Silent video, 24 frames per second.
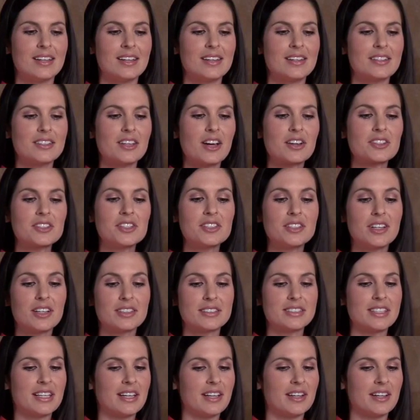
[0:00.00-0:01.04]
Dr.
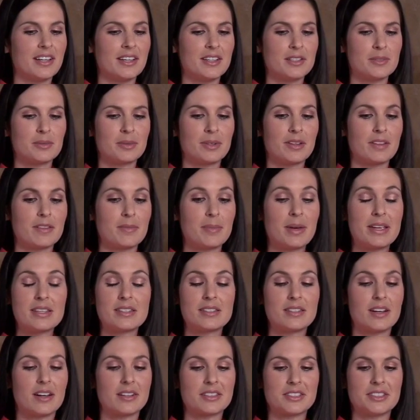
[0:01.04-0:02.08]
Doug Terry is one of the best
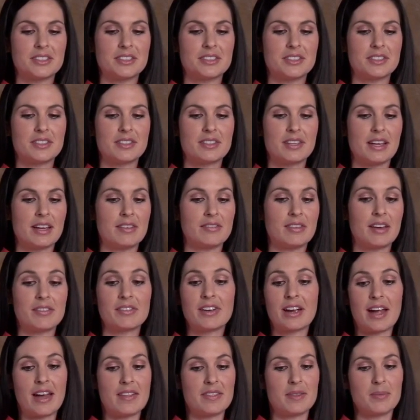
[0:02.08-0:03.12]
doctors I've
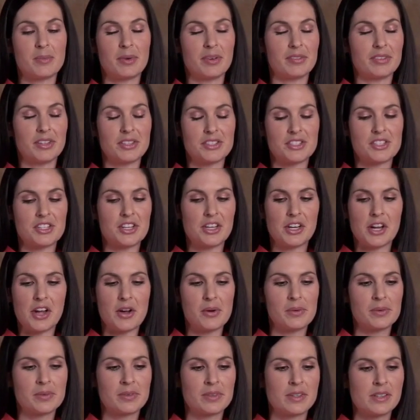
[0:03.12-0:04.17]
ever had the privilege to
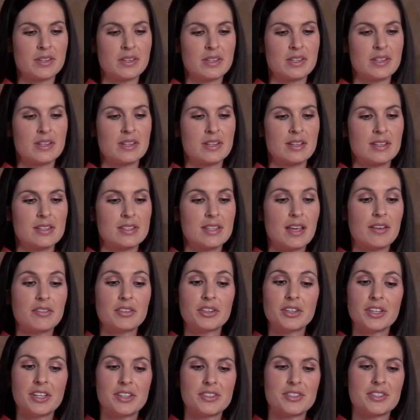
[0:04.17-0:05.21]
know.
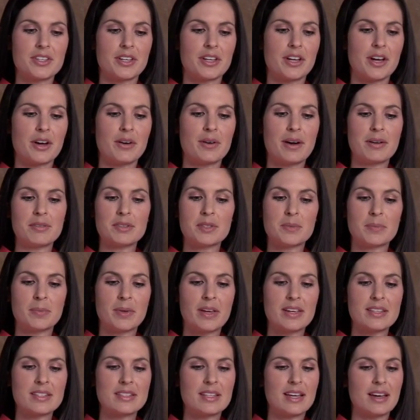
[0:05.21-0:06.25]
Several years ago, I was
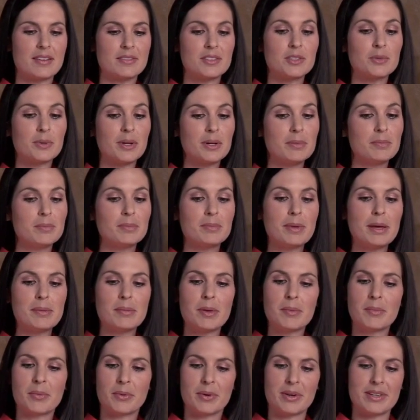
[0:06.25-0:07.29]
blessed to have twin
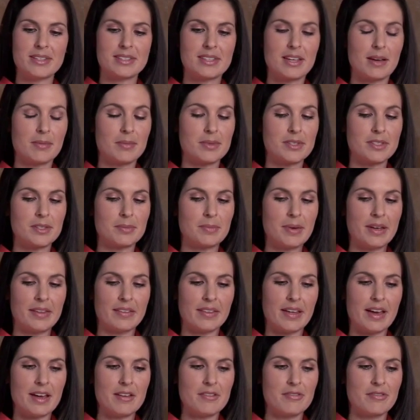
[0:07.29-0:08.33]
baby boys come into my
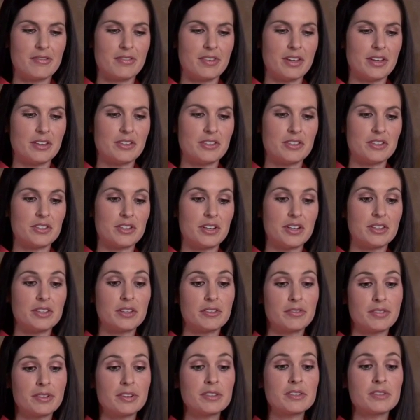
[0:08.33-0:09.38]
life, and during their
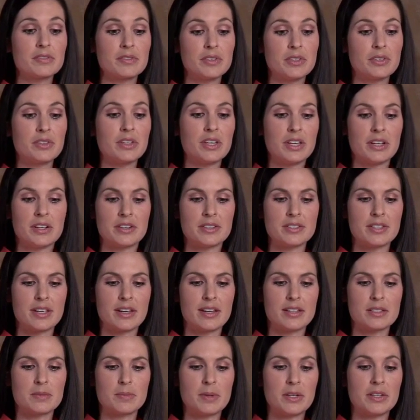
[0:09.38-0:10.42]
first few years, I
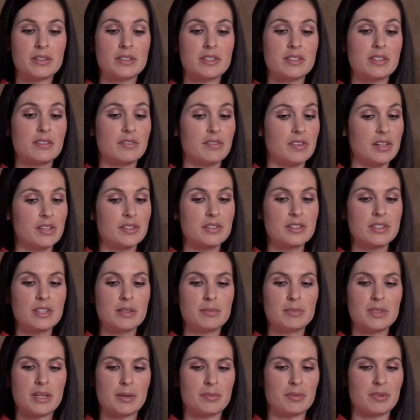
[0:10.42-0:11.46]
experienced severe
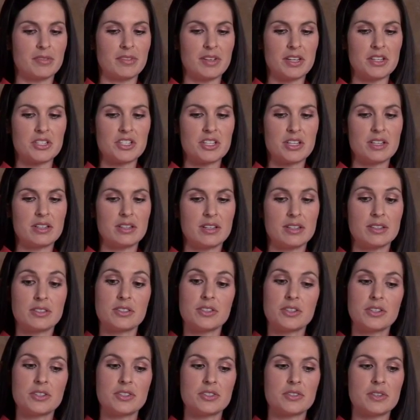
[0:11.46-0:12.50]
sleep deprivation and
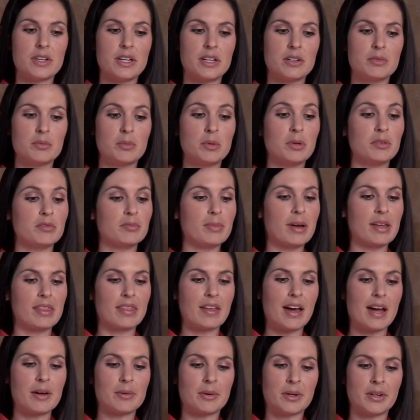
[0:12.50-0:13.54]
surgery to remove my
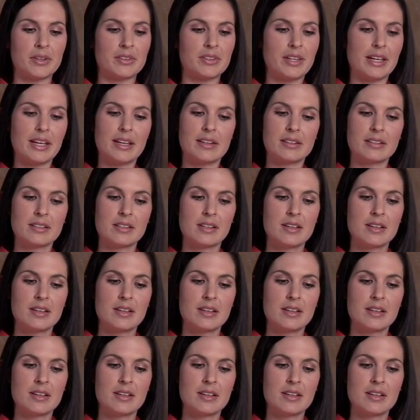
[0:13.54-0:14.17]
thyroid gland.